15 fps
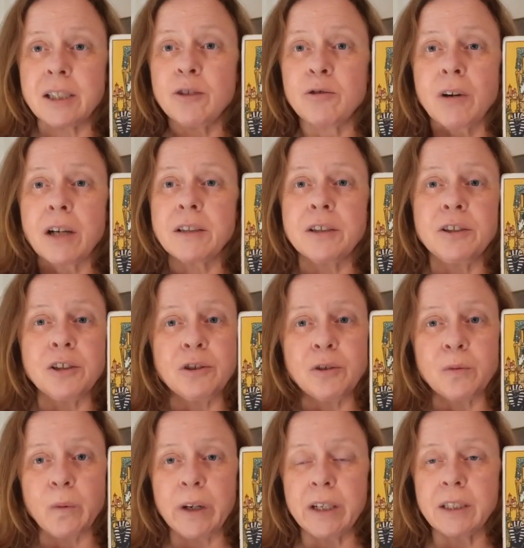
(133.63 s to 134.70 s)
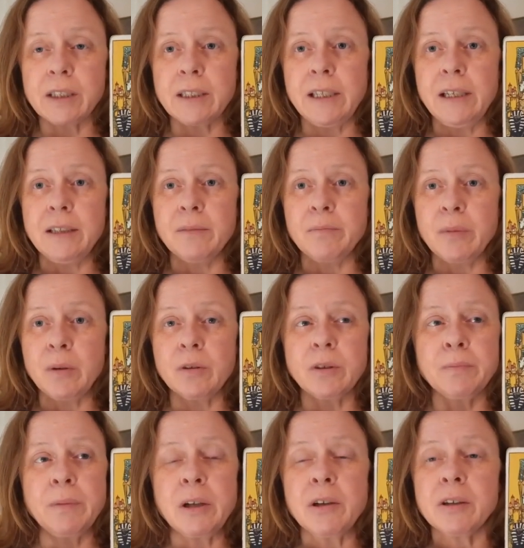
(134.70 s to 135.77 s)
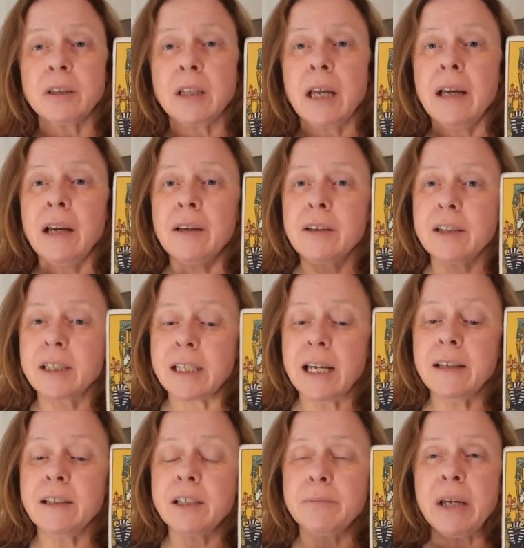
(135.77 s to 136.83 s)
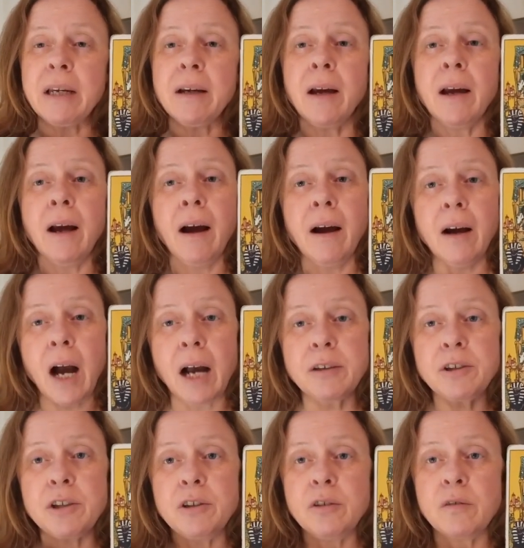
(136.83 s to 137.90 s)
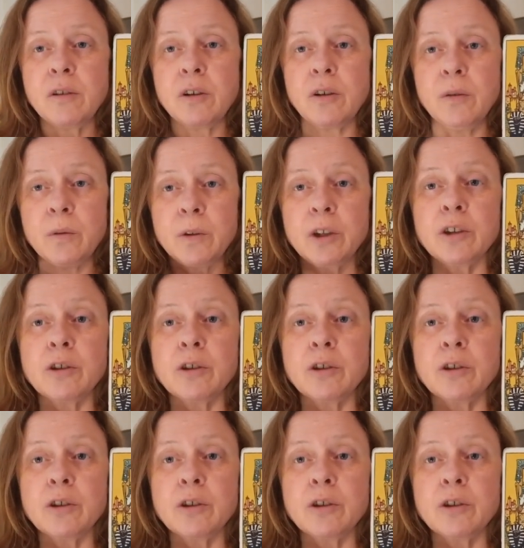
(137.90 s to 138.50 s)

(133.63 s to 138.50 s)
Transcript: and gratitude when it's needed most, because they're saying to me, as you're going